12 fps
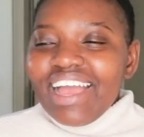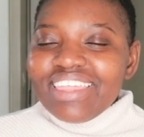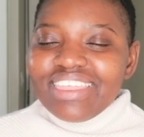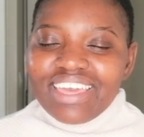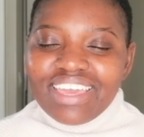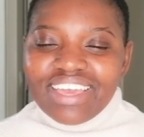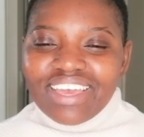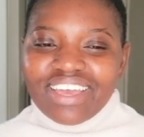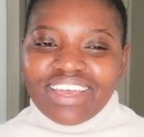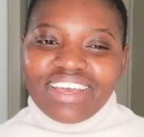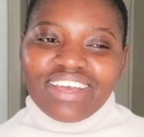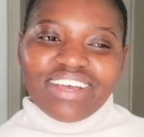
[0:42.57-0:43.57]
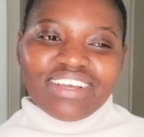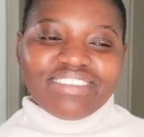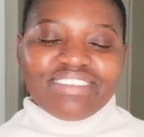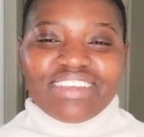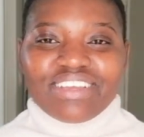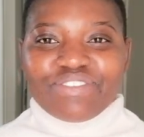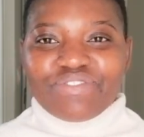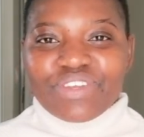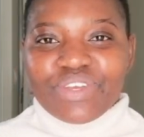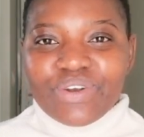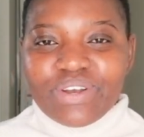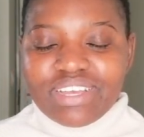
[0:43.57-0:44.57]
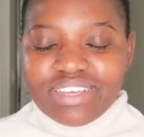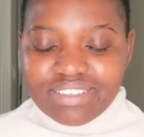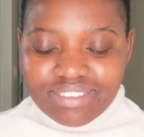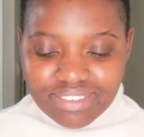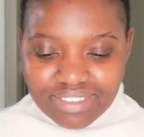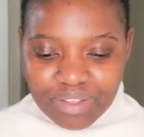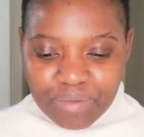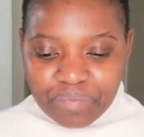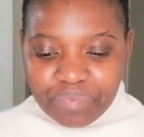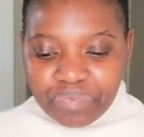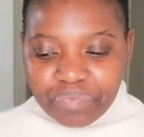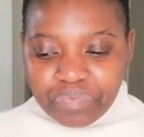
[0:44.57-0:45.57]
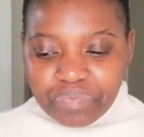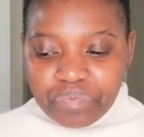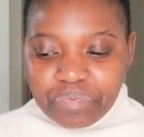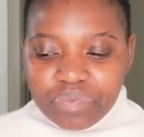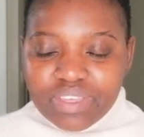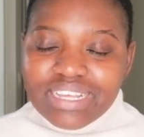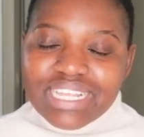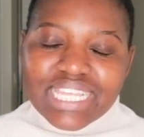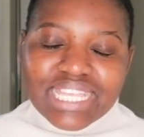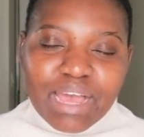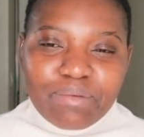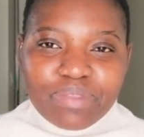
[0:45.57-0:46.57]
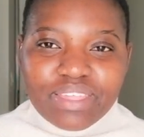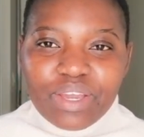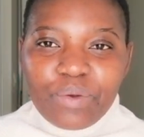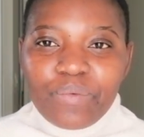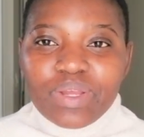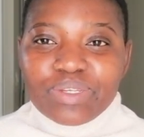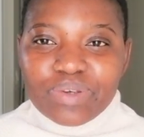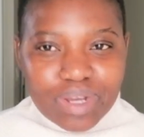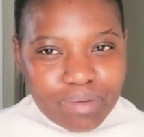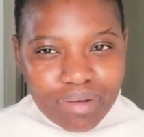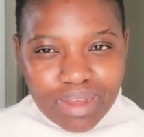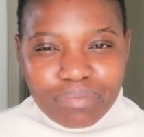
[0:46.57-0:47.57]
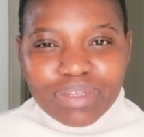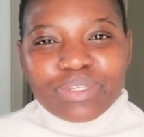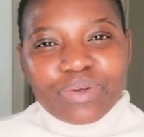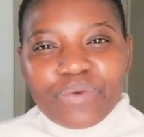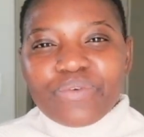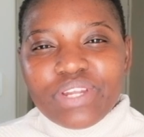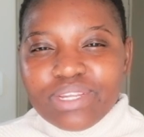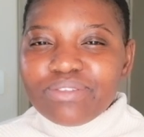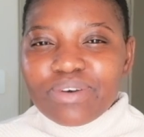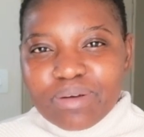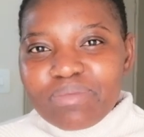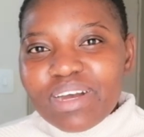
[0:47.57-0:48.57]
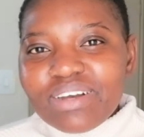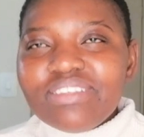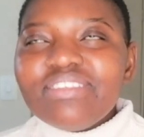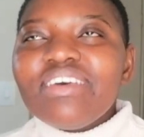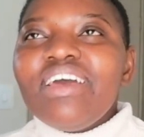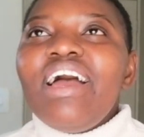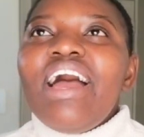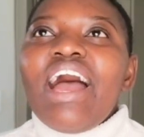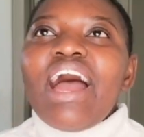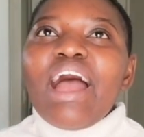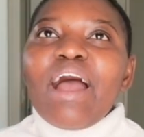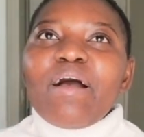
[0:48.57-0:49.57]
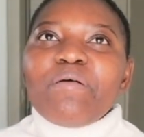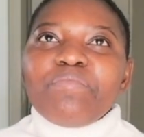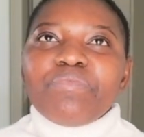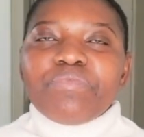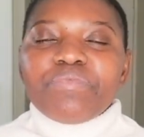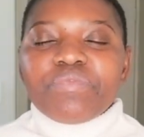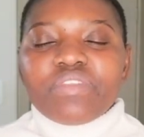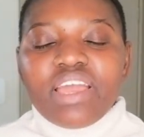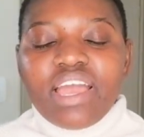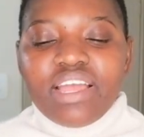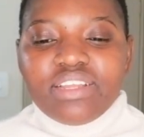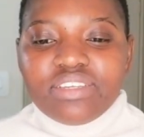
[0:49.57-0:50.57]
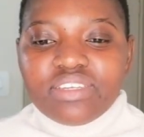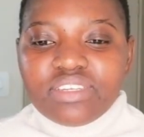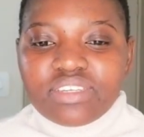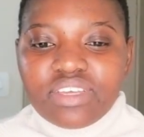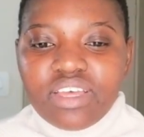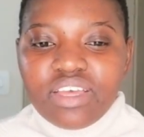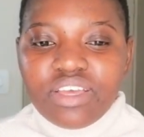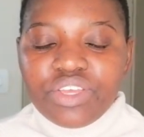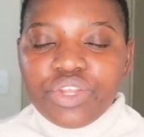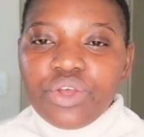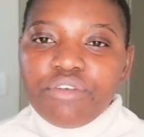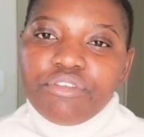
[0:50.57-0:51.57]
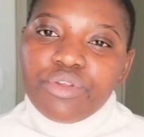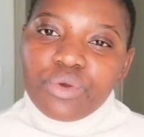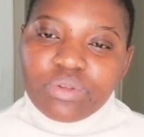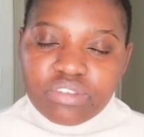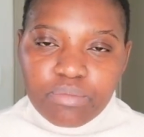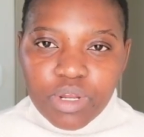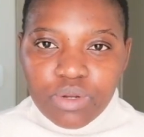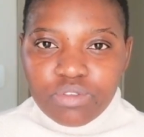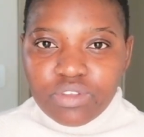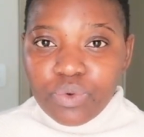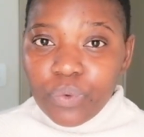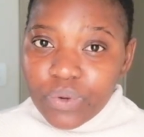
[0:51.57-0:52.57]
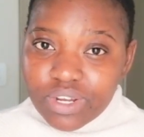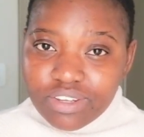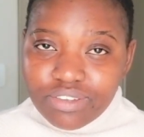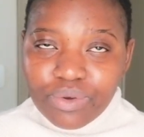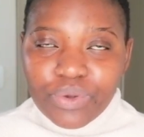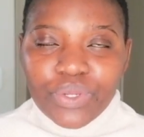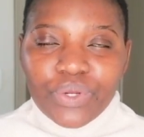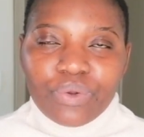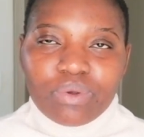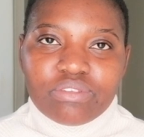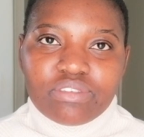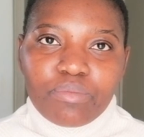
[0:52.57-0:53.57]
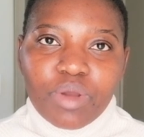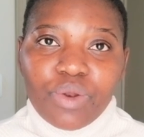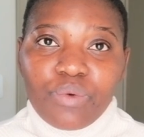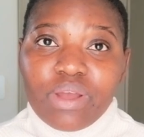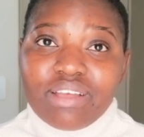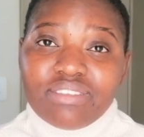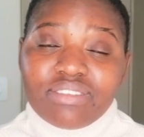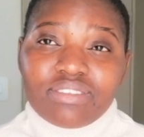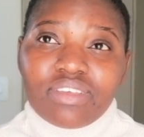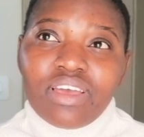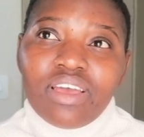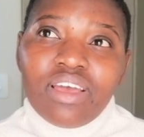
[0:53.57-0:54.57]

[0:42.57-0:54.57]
I think today's video is something we talk about but don't really talk about um, and you know if you know someone who's in audit or you know someone who has